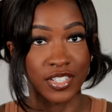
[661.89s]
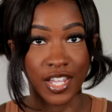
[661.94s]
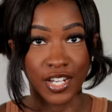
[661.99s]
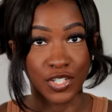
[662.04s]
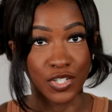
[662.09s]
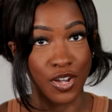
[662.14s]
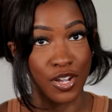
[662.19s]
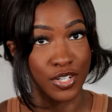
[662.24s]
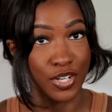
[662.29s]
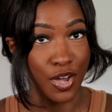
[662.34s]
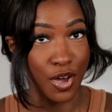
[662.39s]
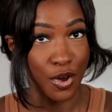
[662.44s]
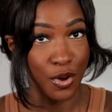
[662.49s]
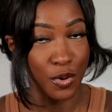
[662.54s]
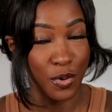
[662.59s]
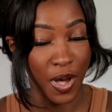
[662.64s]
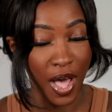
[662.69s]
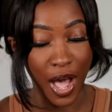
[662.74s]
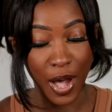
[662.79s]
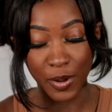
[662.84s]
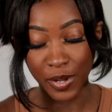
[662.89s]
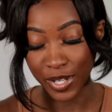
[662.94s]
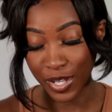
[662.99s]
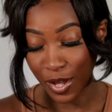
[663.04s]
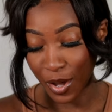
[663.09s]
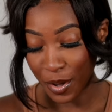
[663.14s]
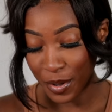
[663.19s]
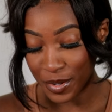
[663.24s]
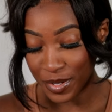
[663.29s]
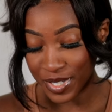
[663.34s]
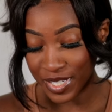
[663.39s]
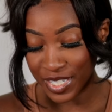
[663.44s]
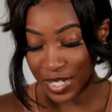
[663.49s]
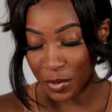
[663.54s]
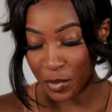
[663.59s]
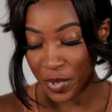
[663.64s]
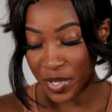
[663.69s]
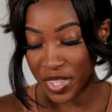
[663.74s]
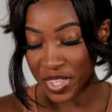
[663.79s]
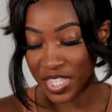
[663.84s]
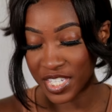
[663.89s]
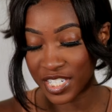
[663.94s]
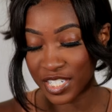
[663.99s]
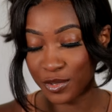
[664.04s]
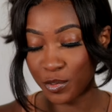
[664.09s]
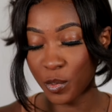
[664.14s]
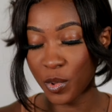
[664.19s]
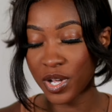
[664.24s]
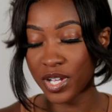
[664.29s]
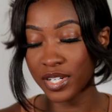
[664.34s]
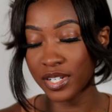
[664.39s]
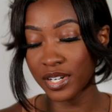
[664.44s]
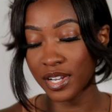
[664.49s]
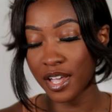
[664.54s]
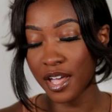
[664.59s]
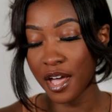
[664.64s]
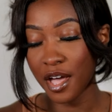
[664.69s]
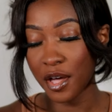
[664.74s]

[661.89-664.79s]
let y'all know how it goes with this one,